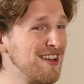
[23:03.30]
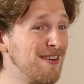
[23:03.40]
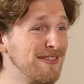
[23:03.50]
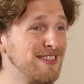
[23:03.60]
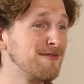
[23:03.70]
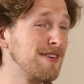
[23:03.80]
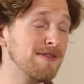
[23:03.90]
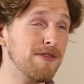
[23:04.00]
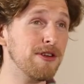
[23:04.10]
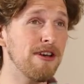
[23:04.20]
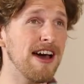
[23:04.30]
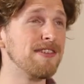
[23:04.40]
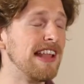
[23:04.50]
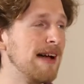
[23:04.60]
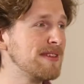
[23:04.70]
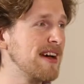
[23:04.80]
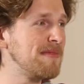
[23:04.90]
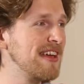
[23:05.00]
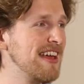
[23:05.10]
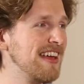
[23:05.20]
The office is wherever you have a
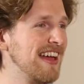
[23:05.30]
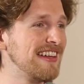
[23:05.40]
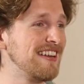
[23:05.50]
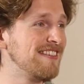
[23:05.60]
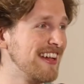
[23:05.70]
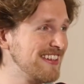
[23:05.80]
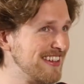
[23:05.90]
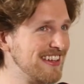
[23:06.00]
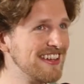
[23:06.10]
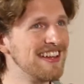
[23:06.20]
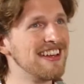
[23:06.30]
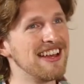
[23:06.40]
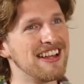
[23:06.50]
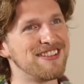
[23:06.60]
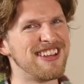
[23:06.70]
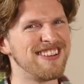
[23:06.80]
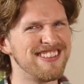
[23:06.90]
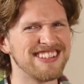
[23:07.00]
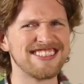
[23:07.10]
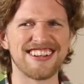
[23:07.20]
laptop and internet. And if the
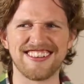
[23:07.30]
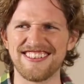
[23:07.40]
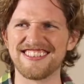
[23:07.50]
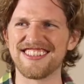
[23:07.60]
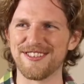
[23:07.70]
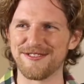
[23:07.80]
internet's not good, it's a little